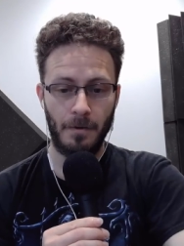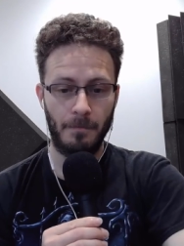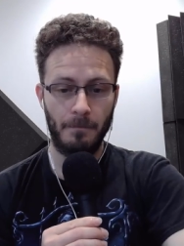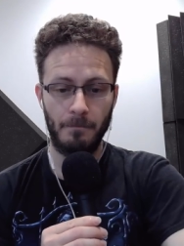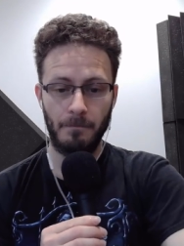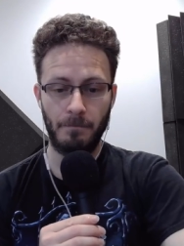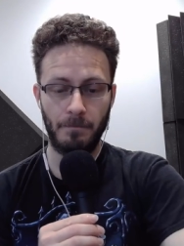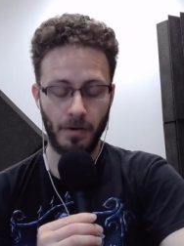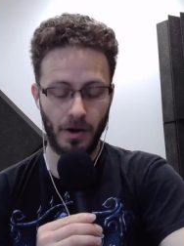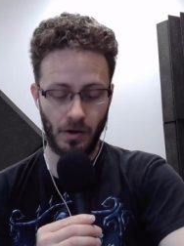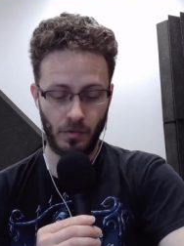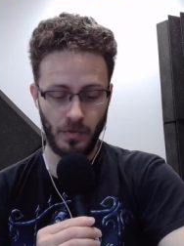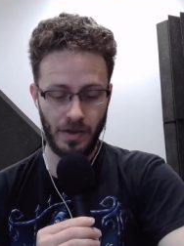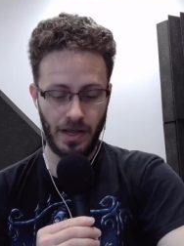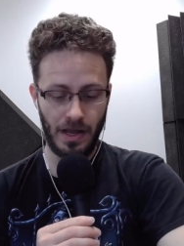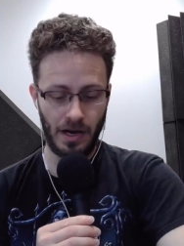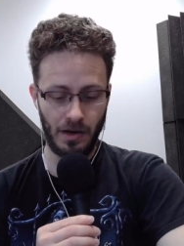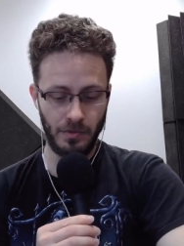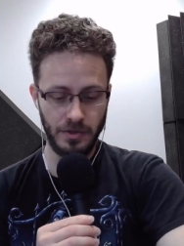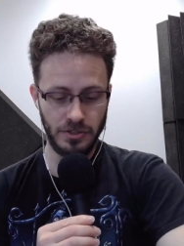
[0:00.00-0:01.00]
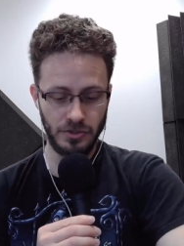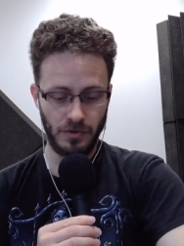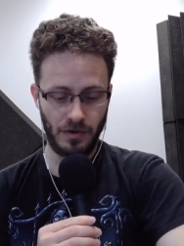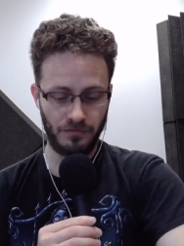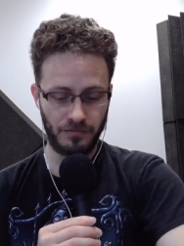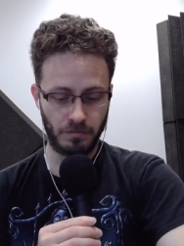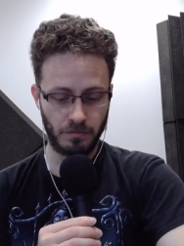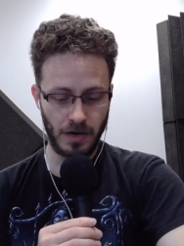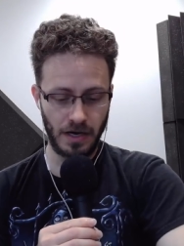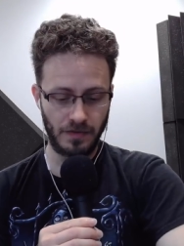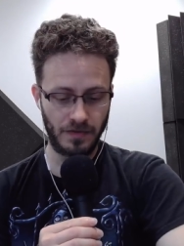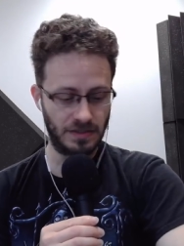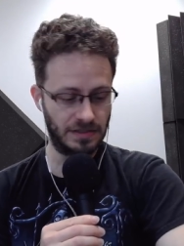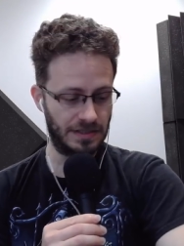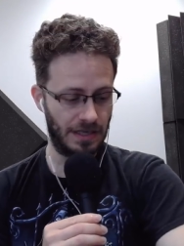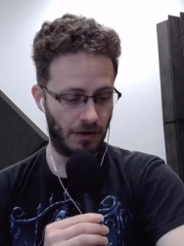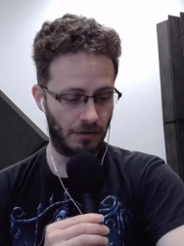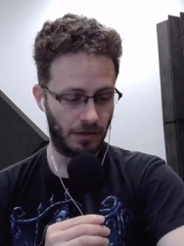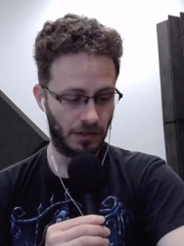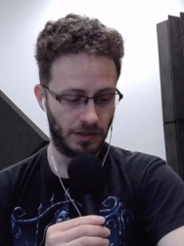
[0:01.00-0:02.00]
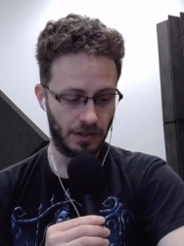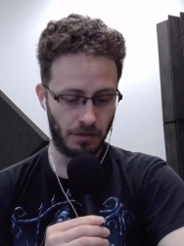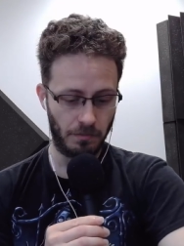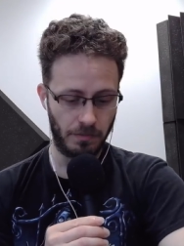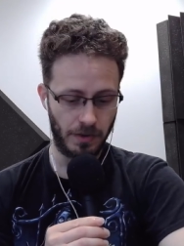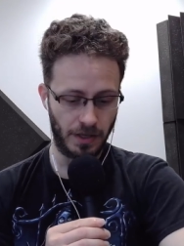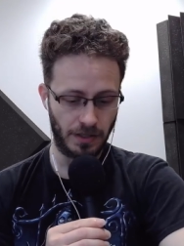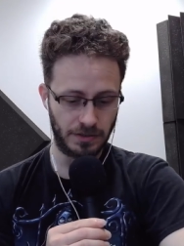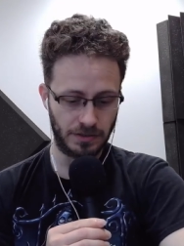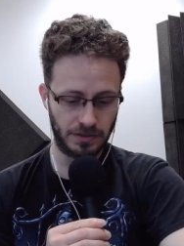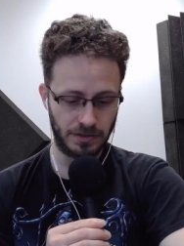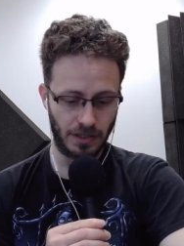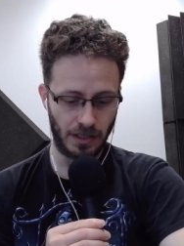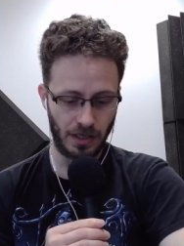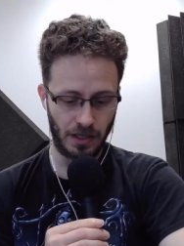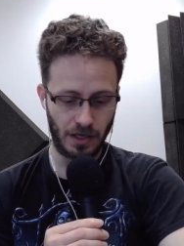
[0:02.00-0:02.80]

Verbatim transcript: But we do have to break this down a little bit.